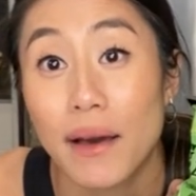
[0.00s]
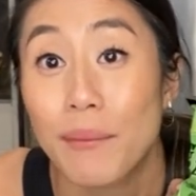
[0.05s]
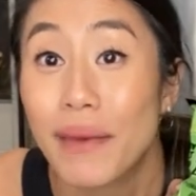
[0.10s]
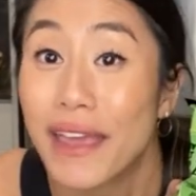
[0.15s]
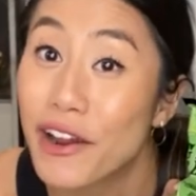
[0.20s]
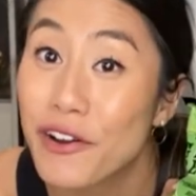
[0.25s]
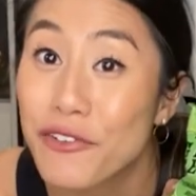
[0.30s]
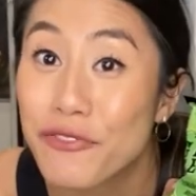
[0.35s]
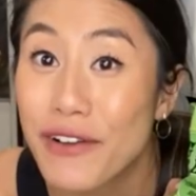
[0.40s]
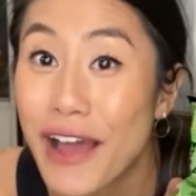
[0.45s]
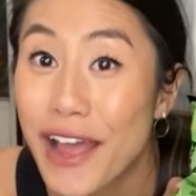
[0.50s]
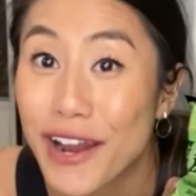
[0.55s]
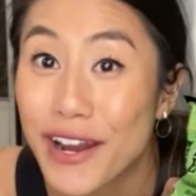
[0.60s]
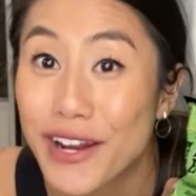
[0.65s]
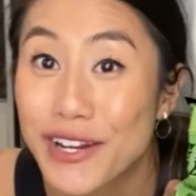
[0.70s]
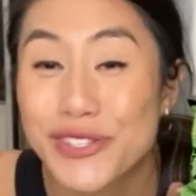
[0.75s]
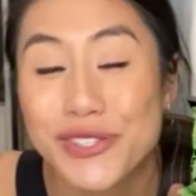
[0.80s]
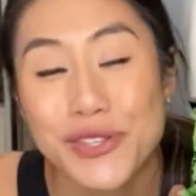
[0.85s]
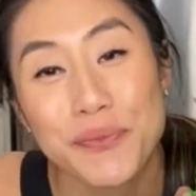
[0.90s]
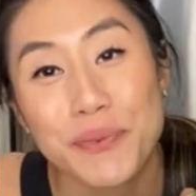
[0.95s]
air
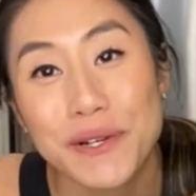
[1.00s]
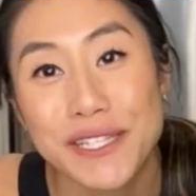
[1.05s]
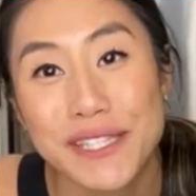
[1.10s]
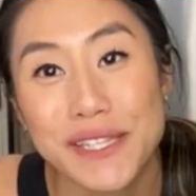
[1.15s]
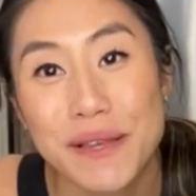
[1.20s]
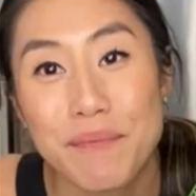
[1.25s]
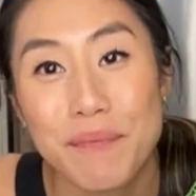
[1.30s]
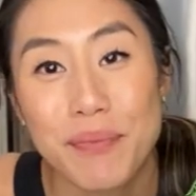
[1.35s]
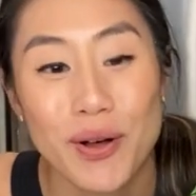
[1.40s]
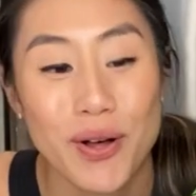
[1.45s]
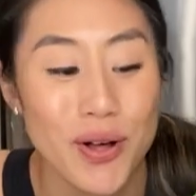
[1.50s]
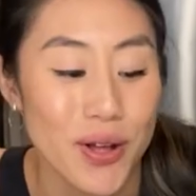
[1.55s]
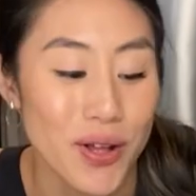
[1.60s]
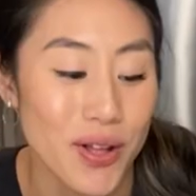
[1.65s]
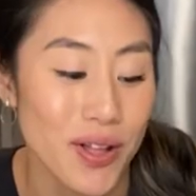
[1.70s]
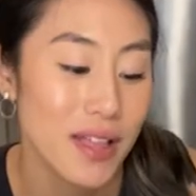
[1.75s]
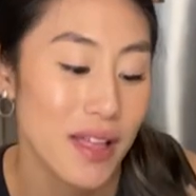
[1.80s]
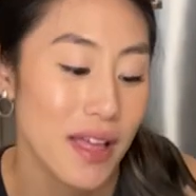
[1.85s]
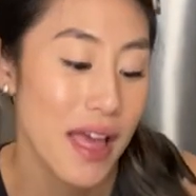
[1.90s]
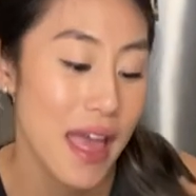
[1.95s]
fryer, super simple,
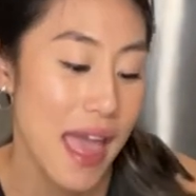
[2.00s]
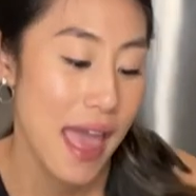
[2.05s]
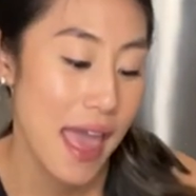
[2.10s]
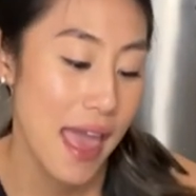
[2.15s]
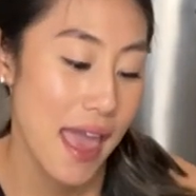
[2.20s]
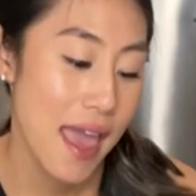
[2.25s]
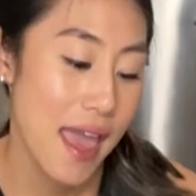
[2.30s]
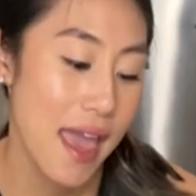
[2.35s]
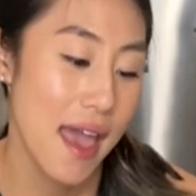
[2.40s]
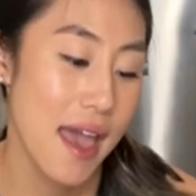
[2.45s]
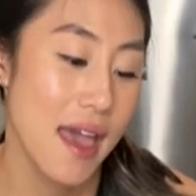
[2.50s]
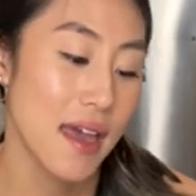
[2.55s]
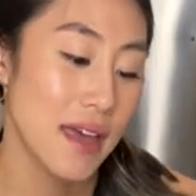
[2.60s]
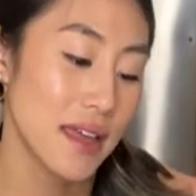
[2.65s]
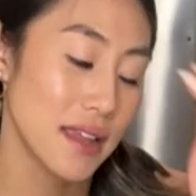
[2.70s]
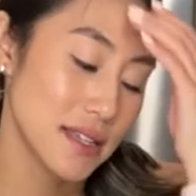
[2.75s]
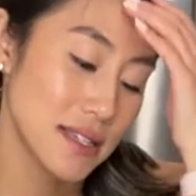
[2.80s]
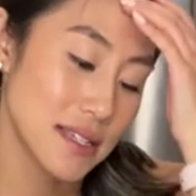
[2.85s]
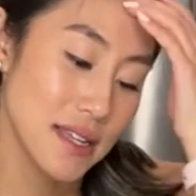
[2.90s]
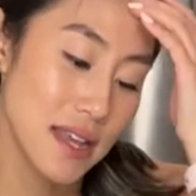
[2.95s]

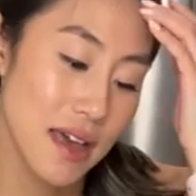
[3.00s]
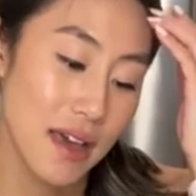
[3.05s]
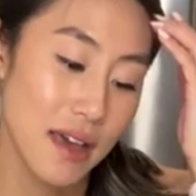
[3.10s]
and